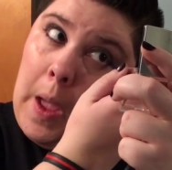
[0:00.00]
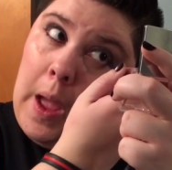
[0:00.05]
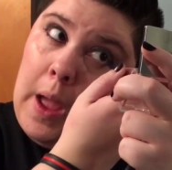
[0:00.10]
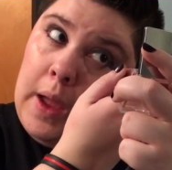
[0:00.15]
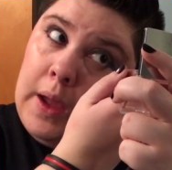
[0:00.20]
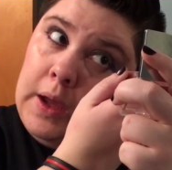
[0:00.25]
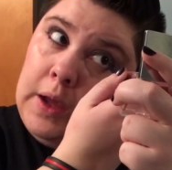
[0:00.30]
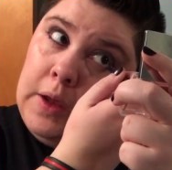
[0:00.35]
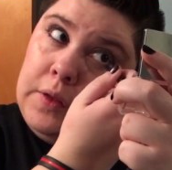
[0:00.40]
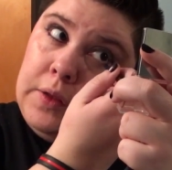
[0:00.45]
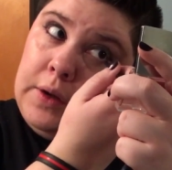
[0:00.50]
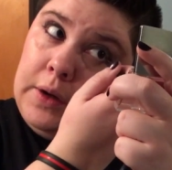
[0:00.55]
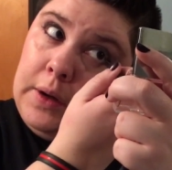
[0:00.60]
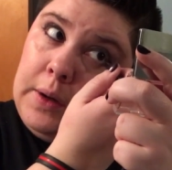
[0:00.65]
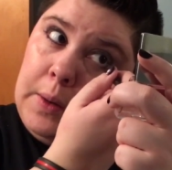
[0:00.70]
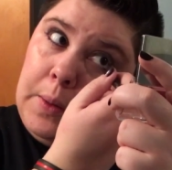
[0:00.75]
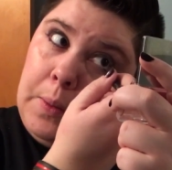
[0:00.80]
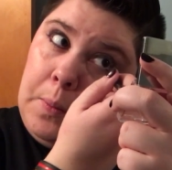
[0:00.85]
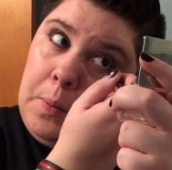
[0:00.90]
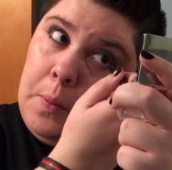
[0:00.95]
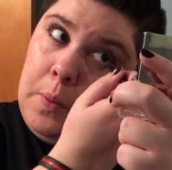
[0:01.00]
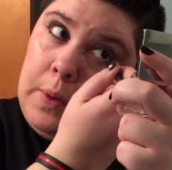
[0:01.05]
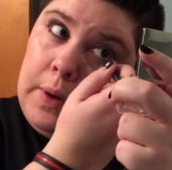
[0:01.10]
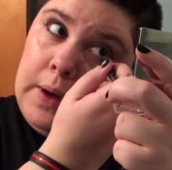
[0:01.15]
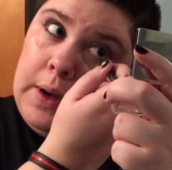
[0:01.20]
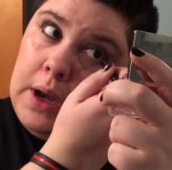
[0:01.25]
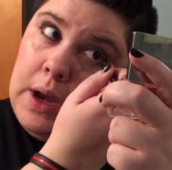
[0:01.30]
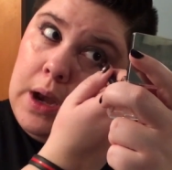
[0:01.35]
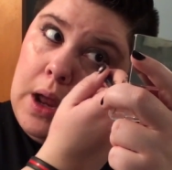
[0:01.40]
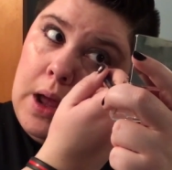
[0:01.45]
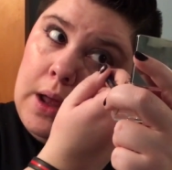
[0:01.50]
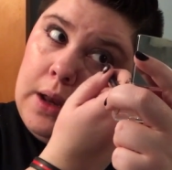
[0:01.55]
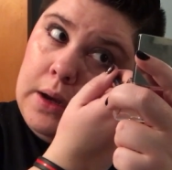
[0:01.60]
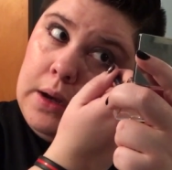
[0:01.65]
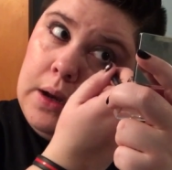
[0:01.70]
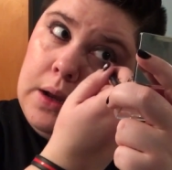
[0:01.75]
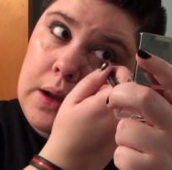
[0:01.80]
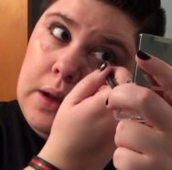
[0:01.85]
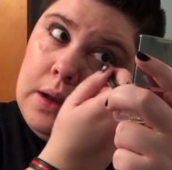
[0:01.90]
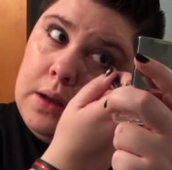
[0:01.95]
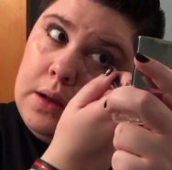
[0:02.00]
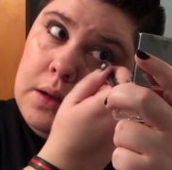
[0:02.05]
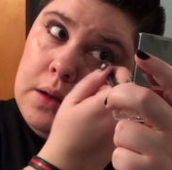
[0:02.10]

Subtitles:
I either wore none